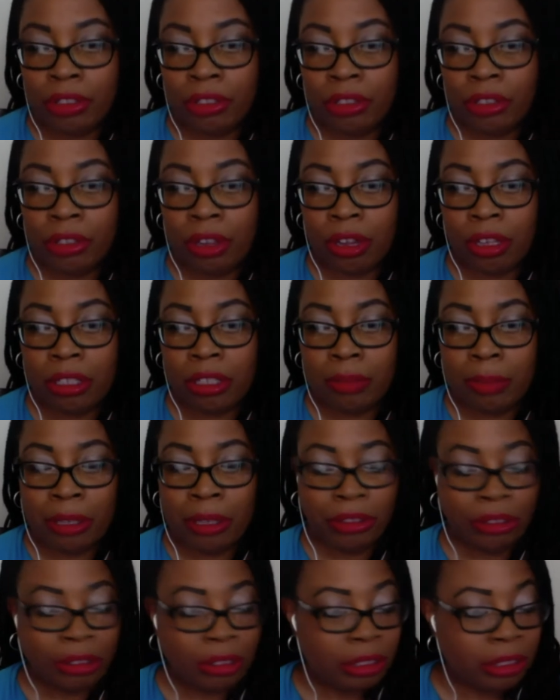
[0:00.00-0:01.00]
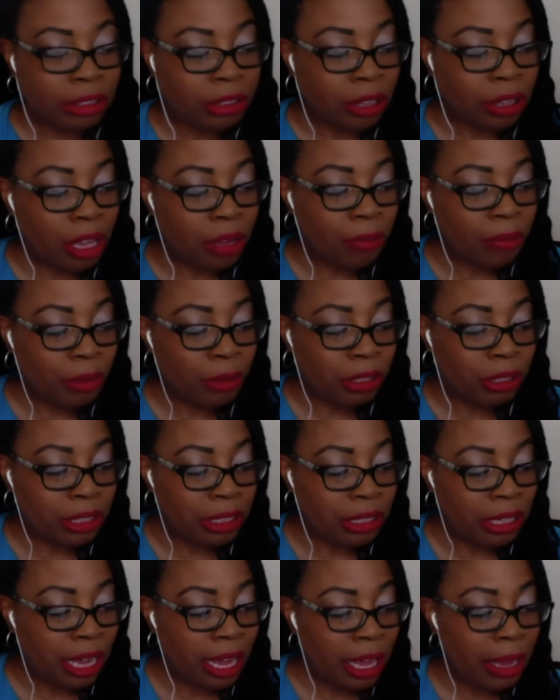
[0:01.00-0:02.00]
She's our specialist uh, for
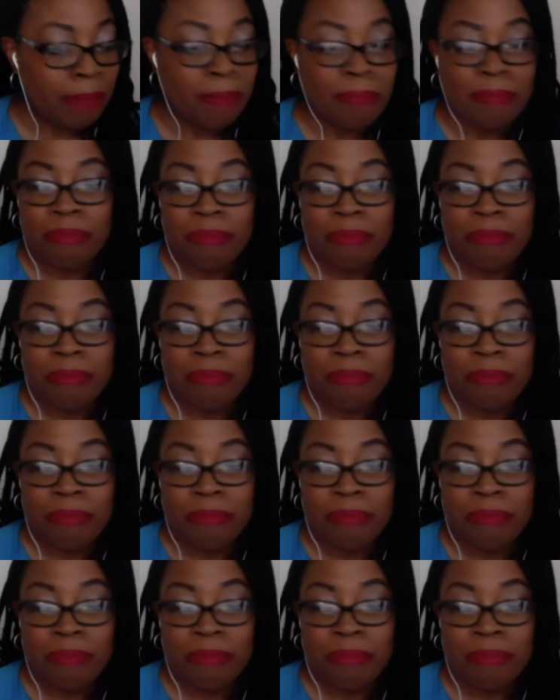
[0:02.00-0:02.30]
today.